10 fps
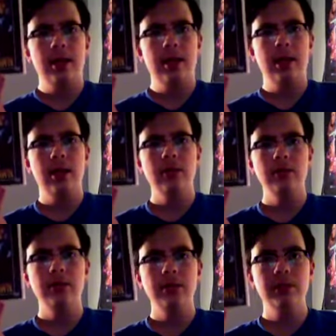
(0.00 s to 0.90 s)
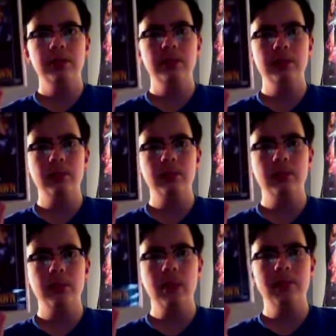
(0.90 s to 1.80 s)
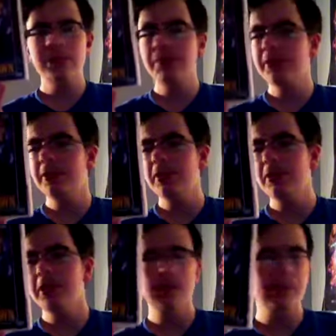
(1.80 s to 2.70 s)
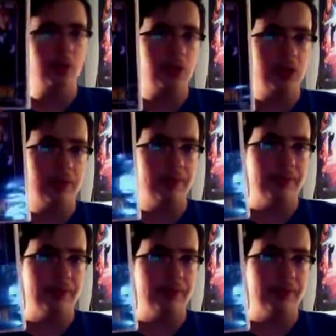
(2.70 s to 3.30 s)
Now, just, best place to start is the music.